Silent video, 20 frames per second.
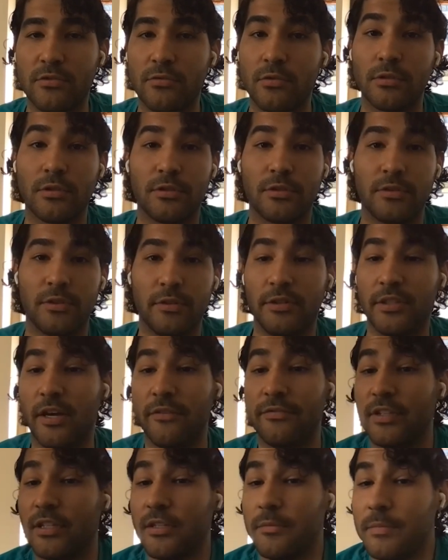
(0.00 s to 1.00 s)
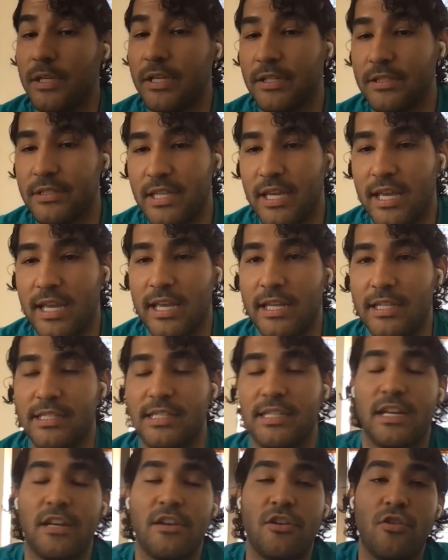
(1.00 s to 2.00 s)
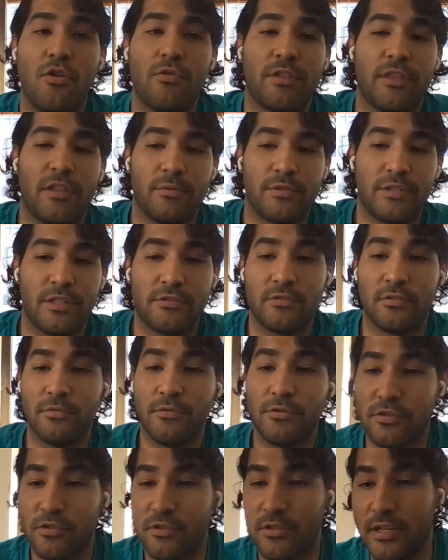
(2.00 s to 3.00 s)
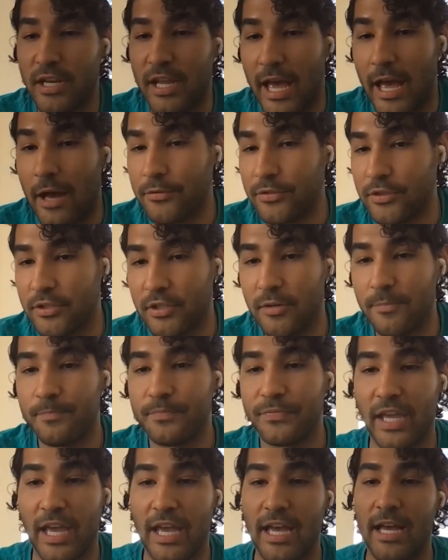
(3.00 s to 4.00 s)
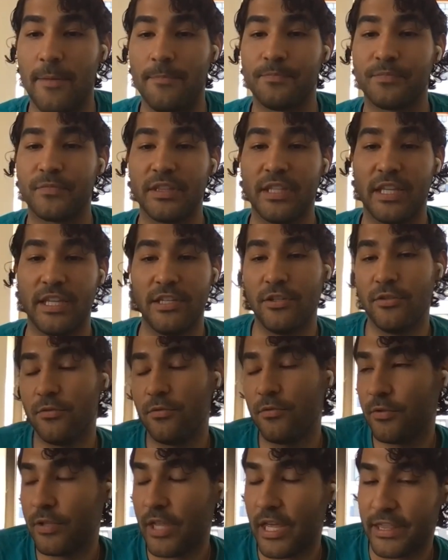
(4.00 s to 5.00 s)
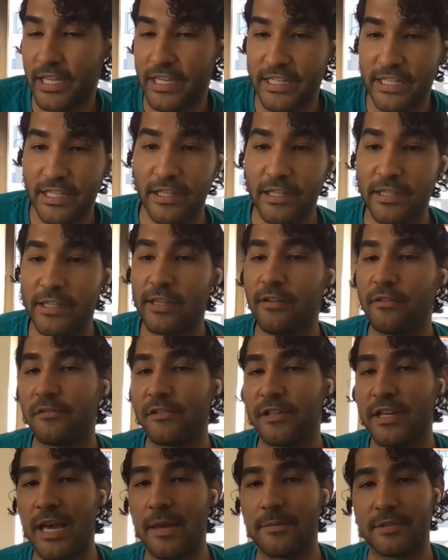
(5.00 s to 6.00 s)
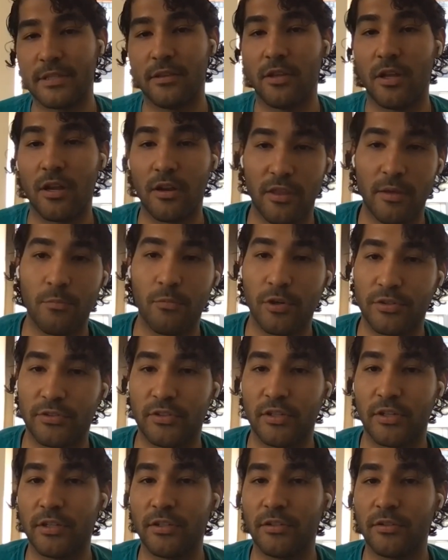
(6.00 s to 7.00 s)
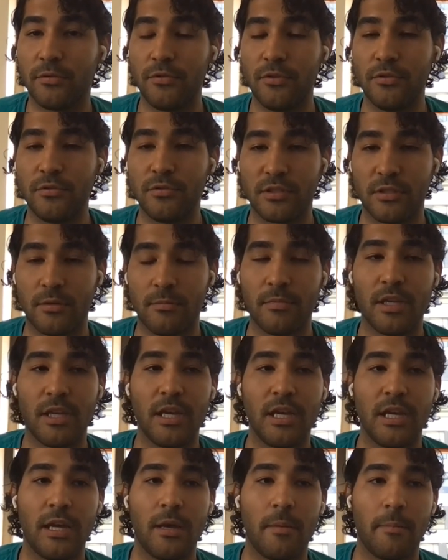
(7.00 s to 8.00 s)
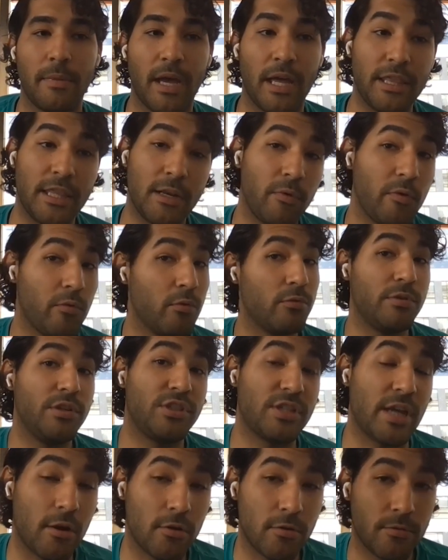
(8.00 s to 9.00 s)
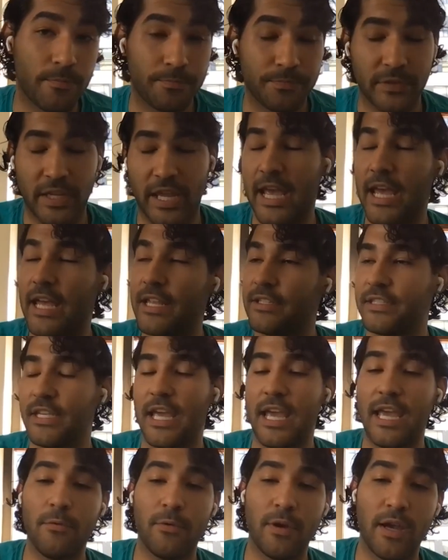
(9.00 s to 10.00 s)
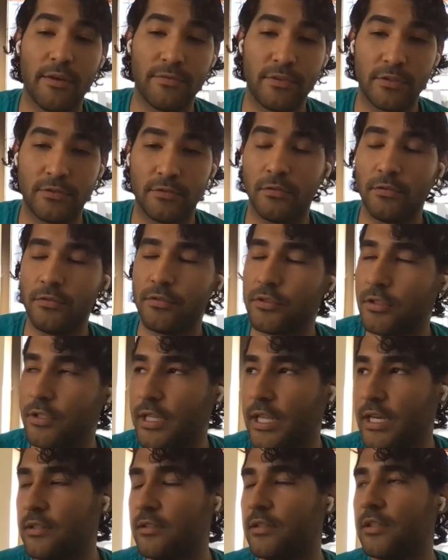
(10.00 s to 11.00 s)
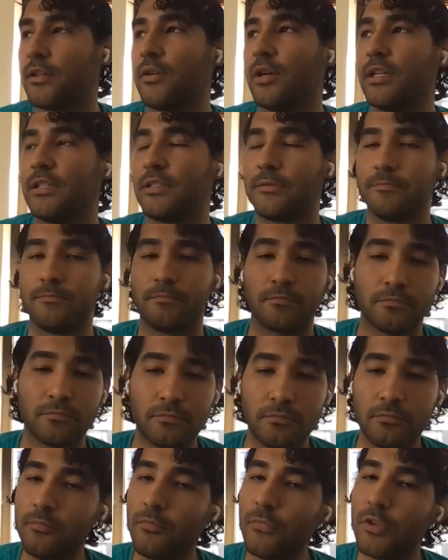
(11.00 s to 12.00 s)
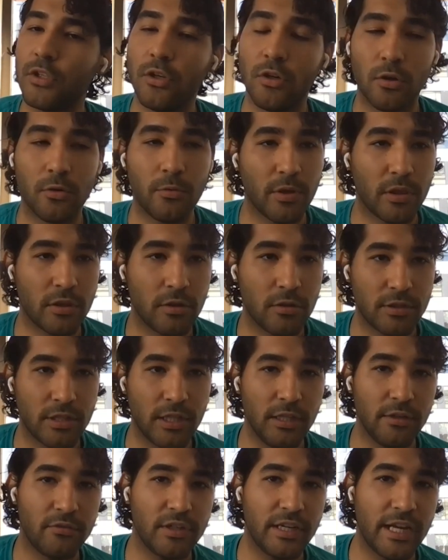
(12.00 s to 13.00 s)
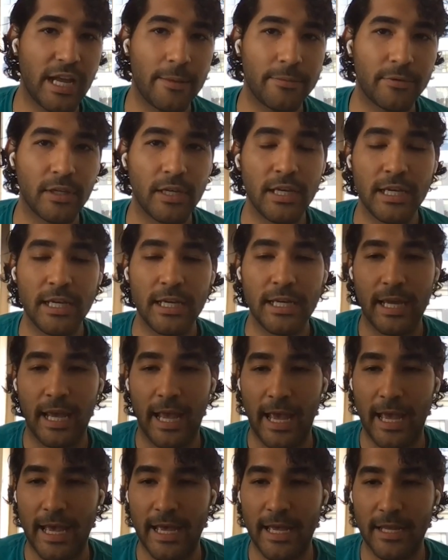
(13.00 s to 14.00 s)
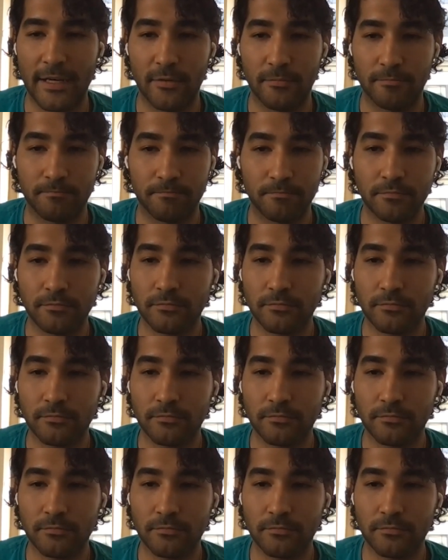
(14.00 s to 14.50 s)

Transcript: restaurants loved it because they didn't know there was a solution out there. Um, they knew that they needed the delivery apps. A lot of them were starting to use them, and then we would reach out and say, "Hey, we have the solution that integrates, you know, with your delivery apps," and